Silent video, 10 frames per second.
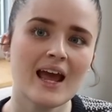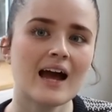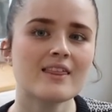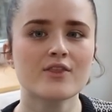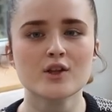
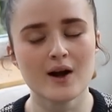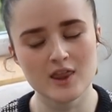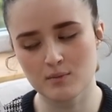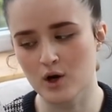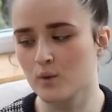And then throughout
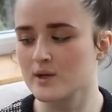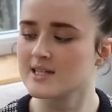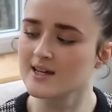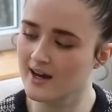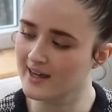the book, we
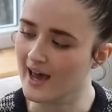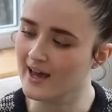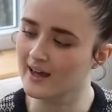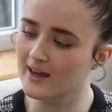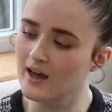see her
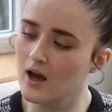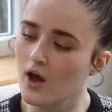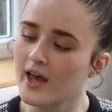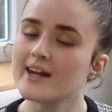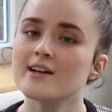getting
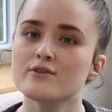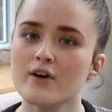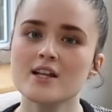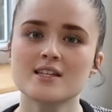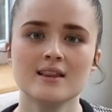
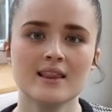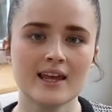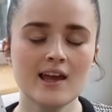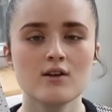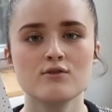
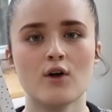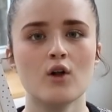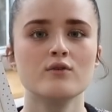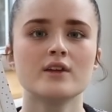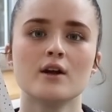inadvertently
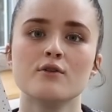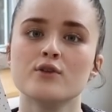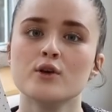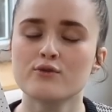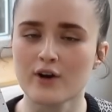involved in a
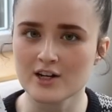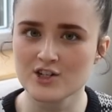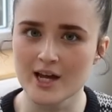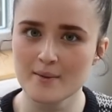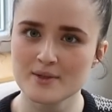few
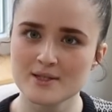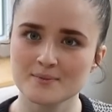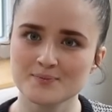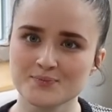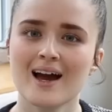friendships,
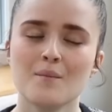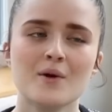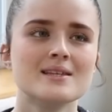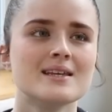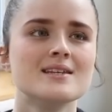and
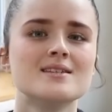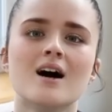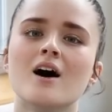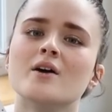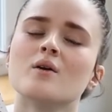we see
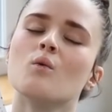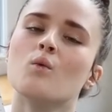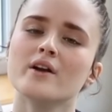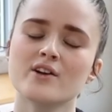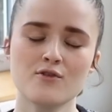certain
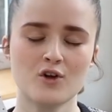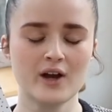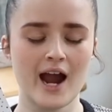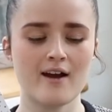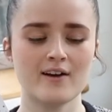wonderful
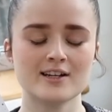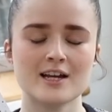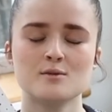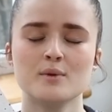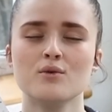
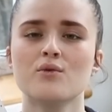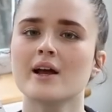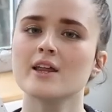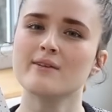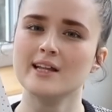characters be
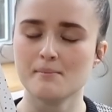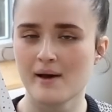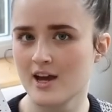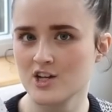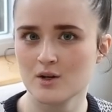really, really
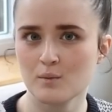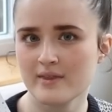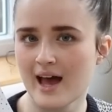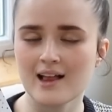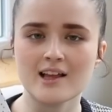patient
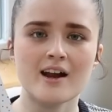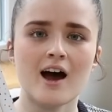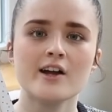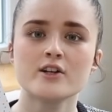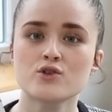with Eleanor
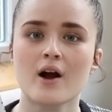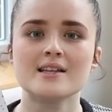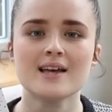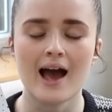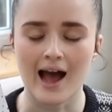and try
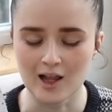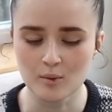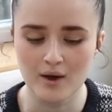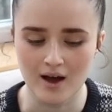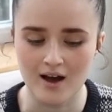to
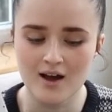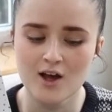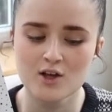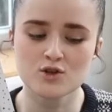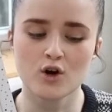help her
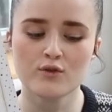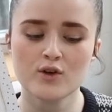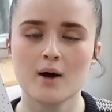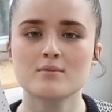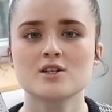sort of
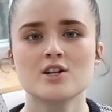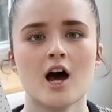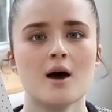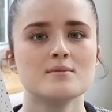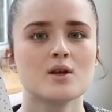come to
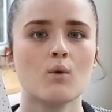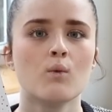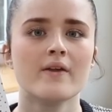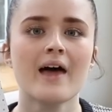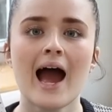terms
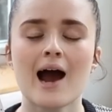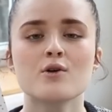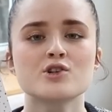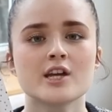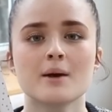with how
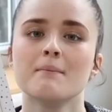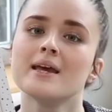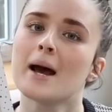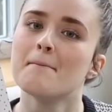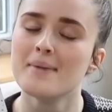she can
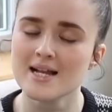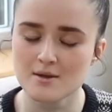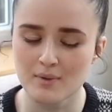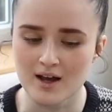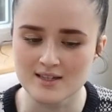be a better
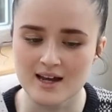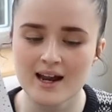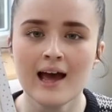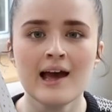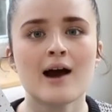person,
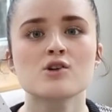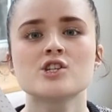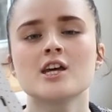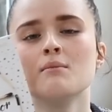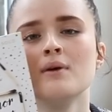how
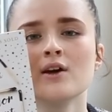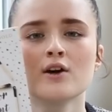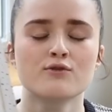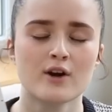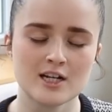she can be a good
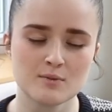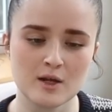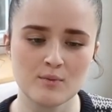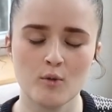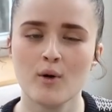friend to
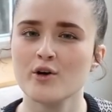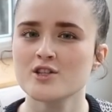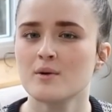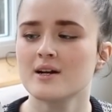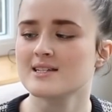people, but
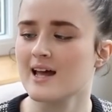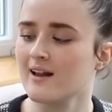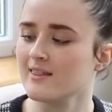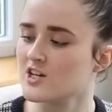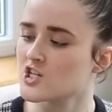also
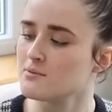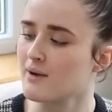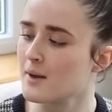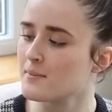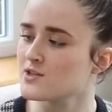understanding that she
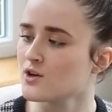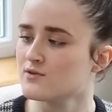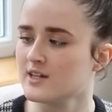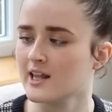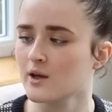might be sort of
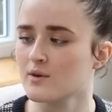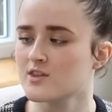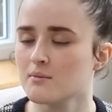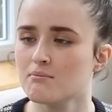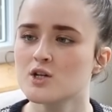dealing with
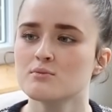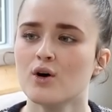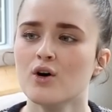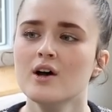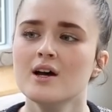some much
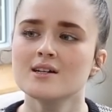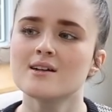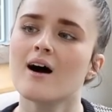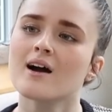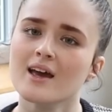more
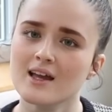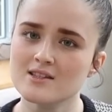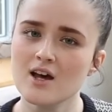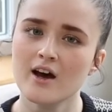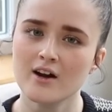dark
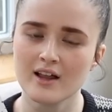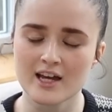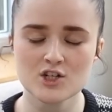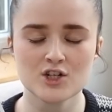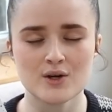internal
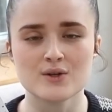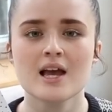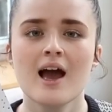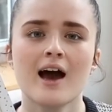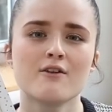issues
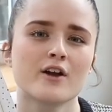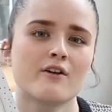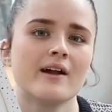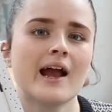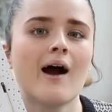and
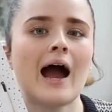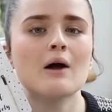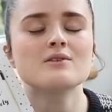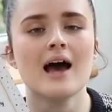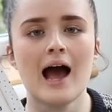figuring out how
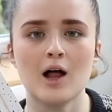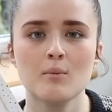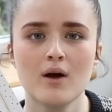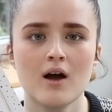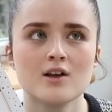to
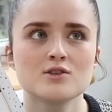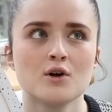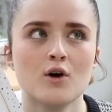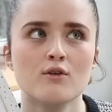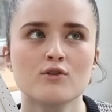help her
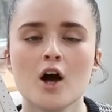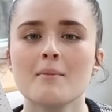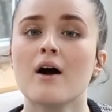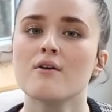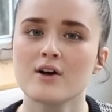sort of come
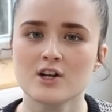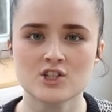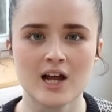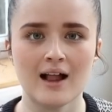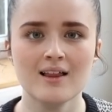out of her
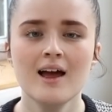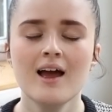shell